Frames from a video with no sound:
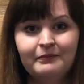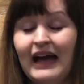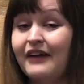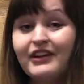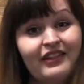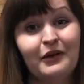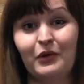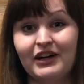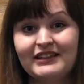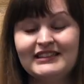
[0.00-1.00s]
everything
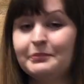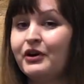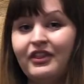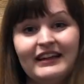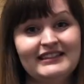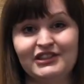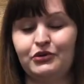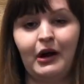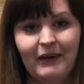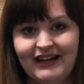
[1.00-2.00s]
works to put things into
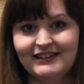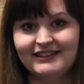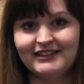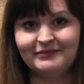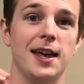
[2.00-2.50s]
our minds.